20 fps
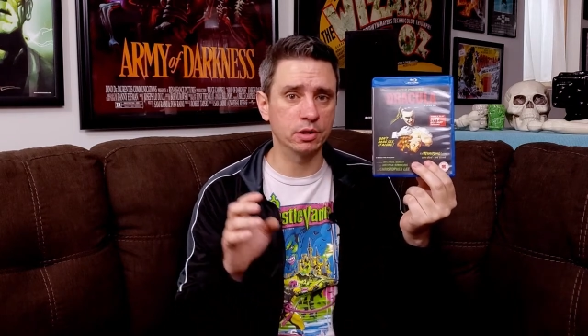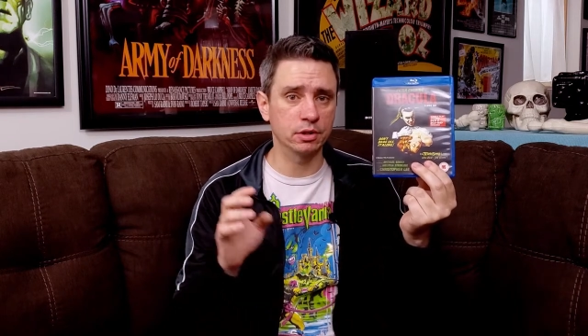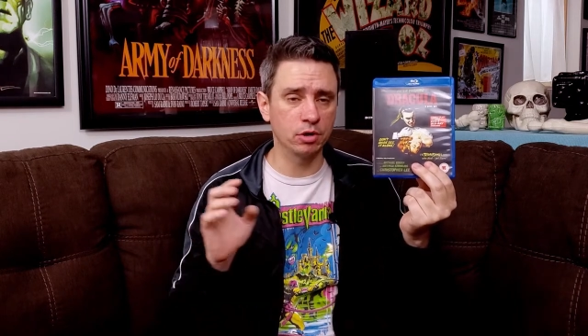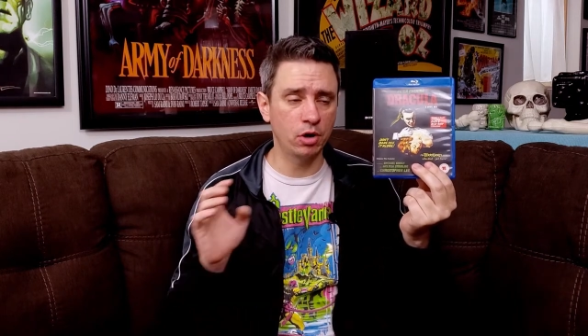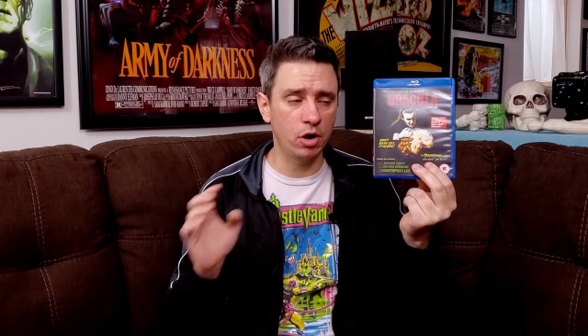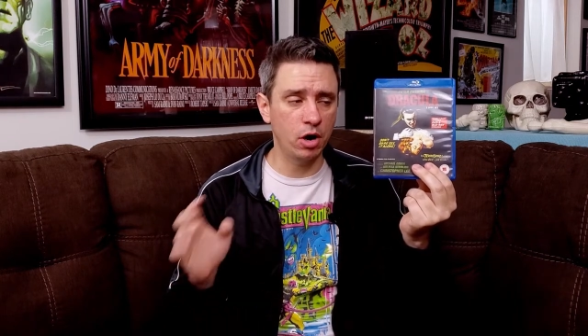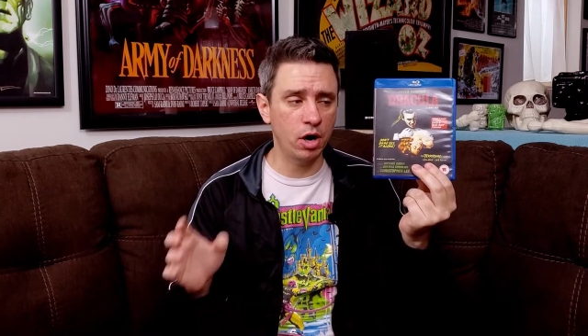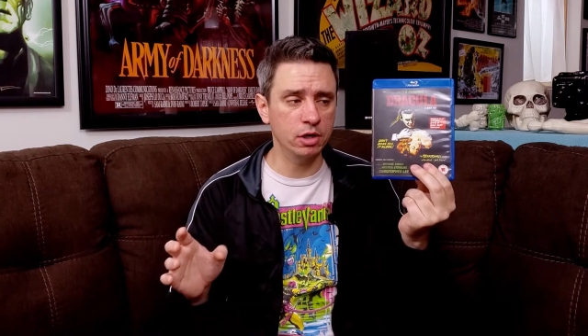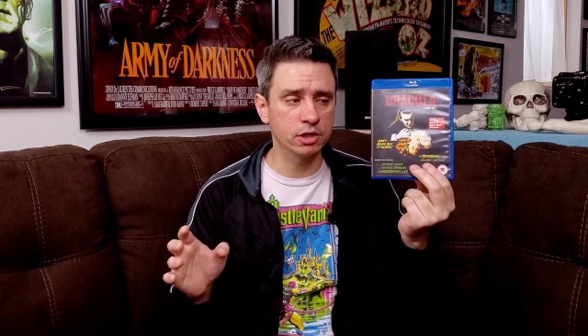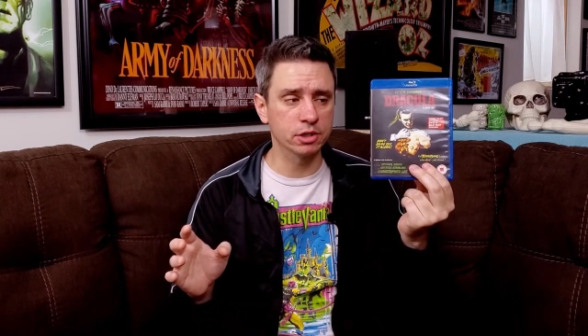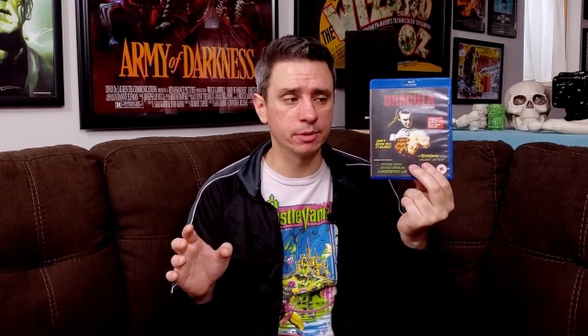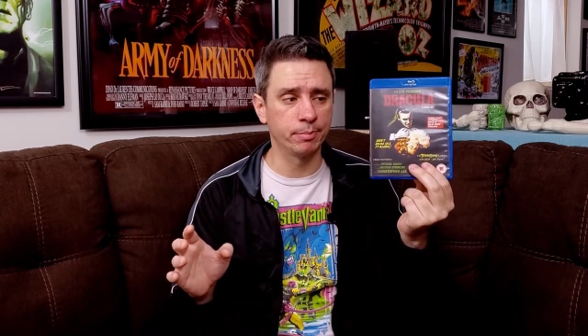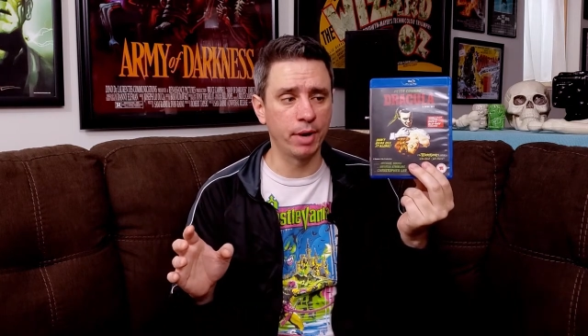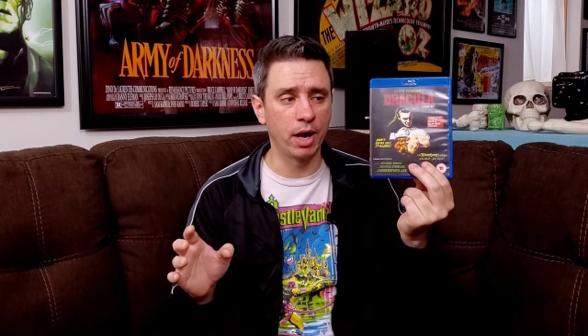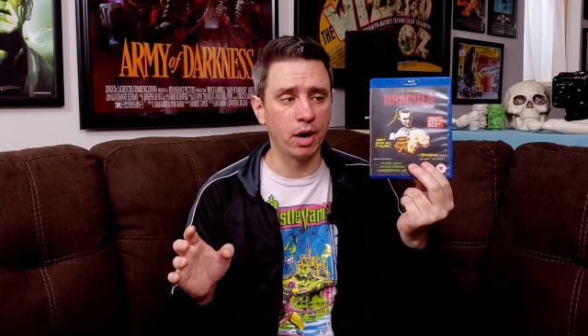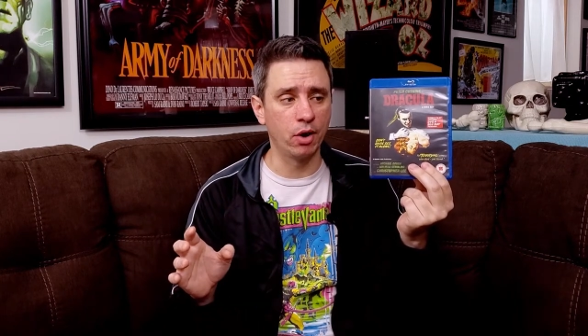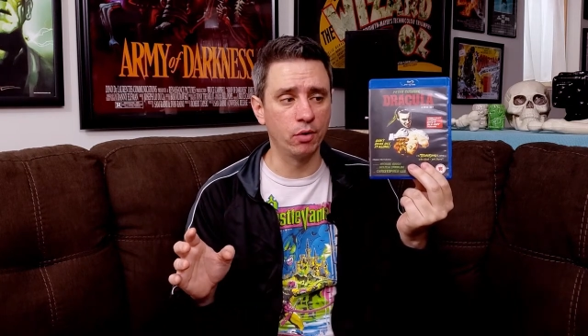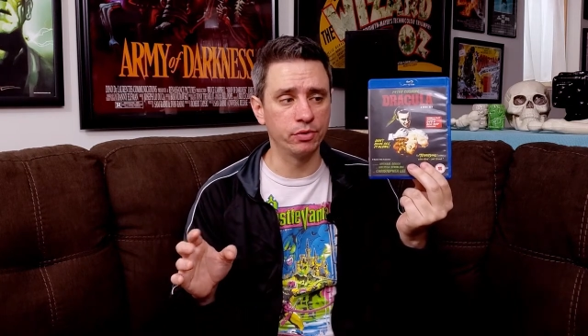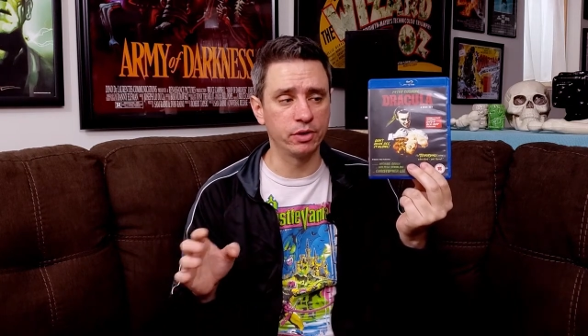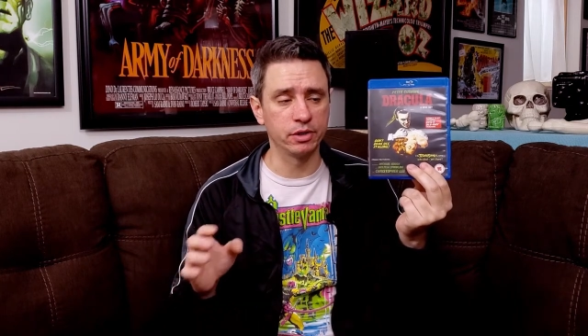talks
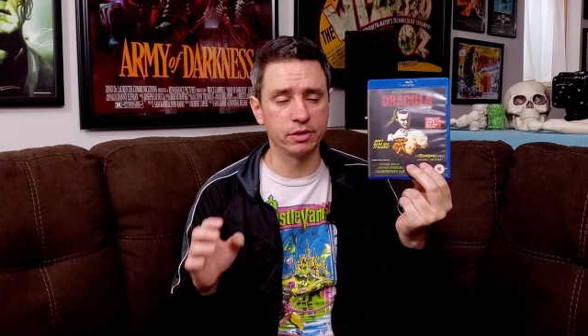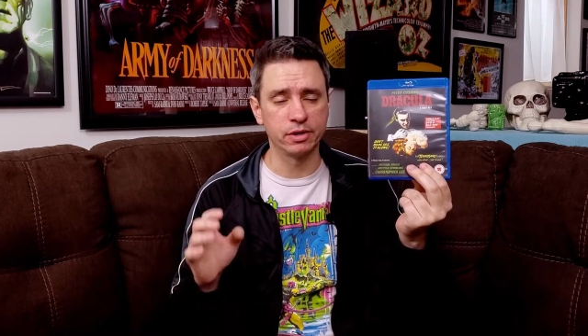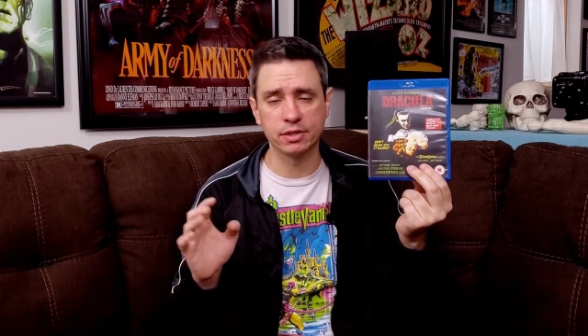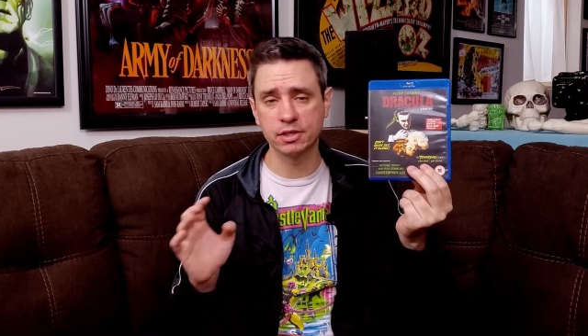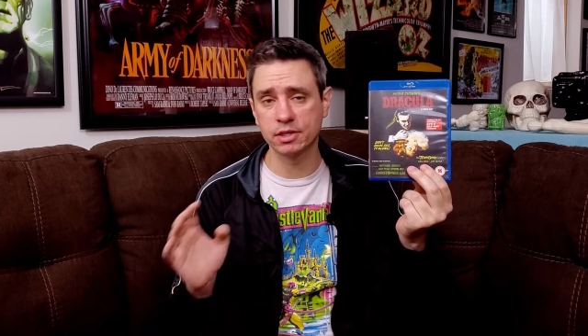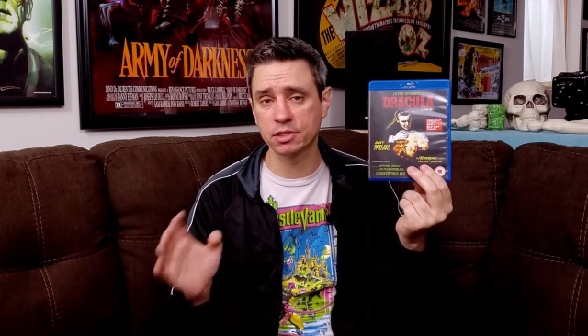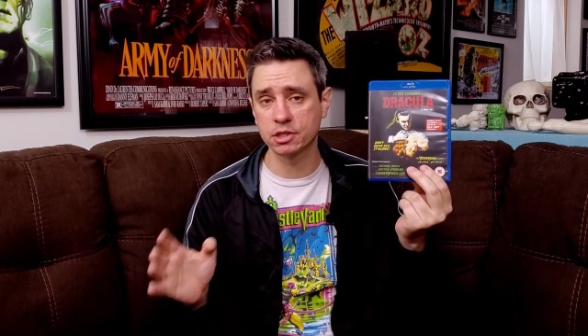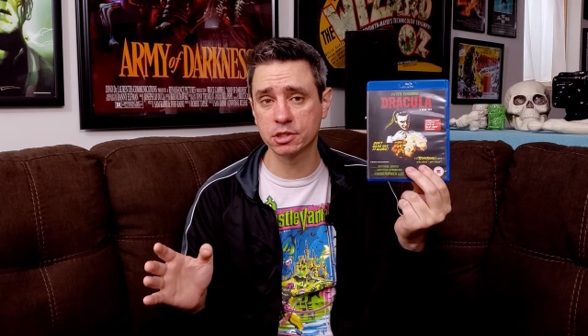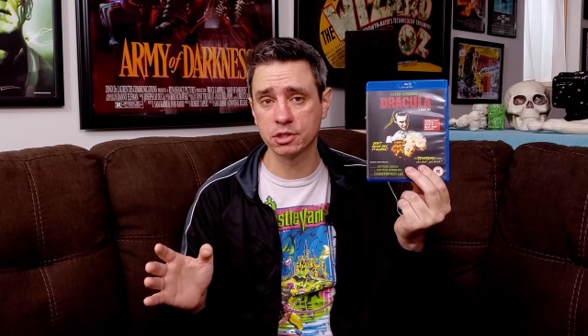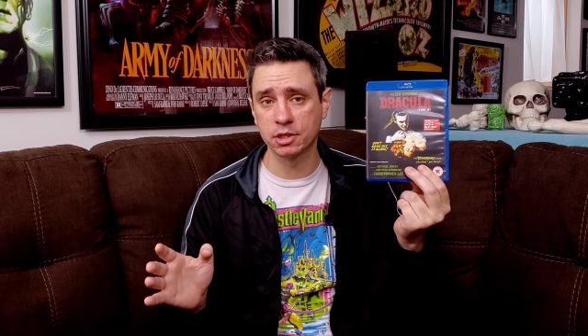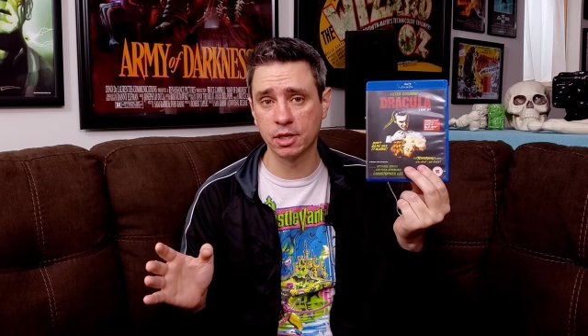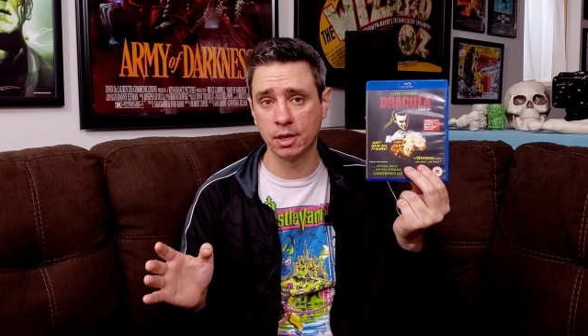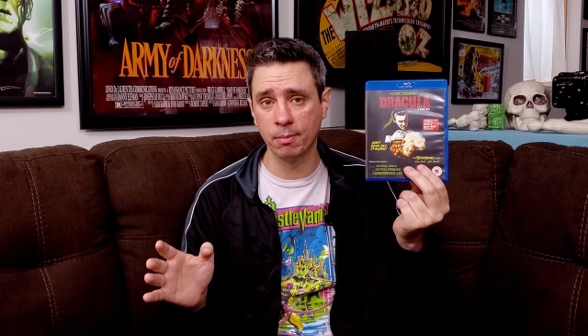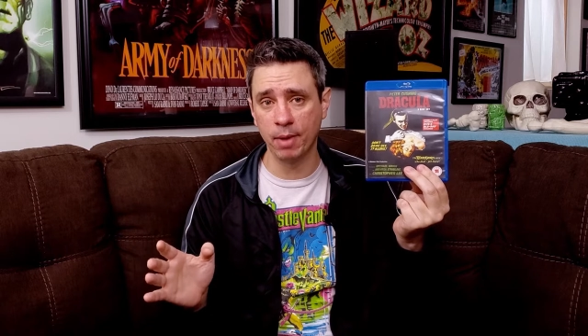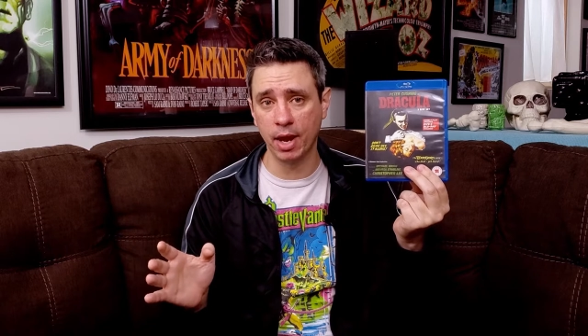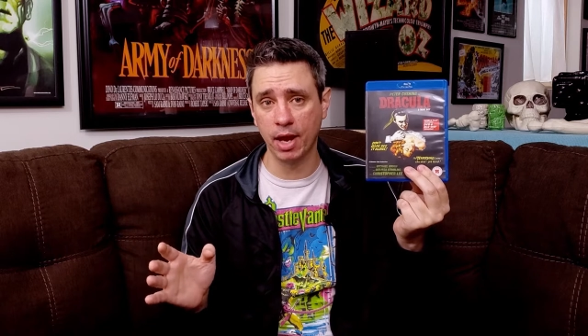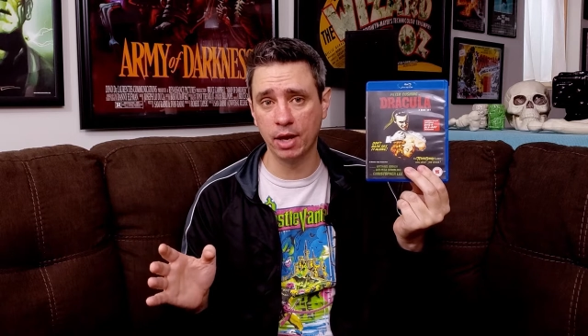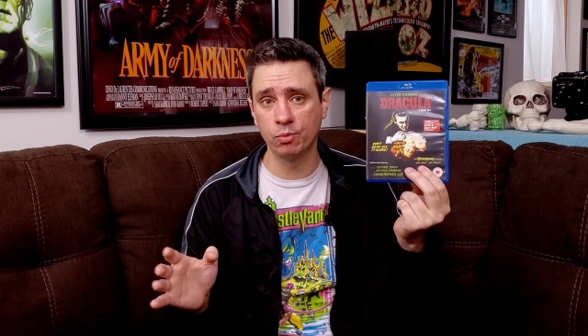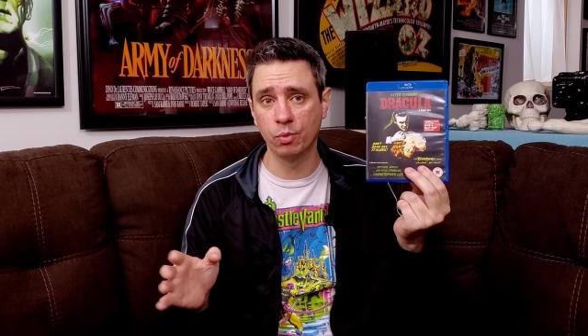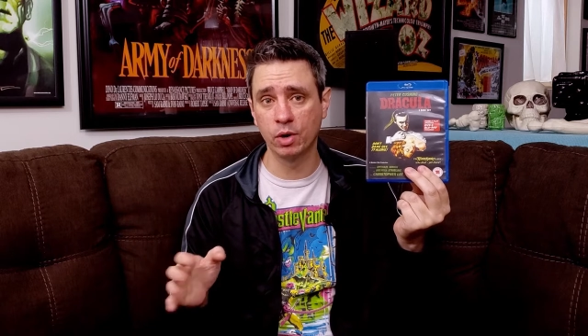about the decisions he made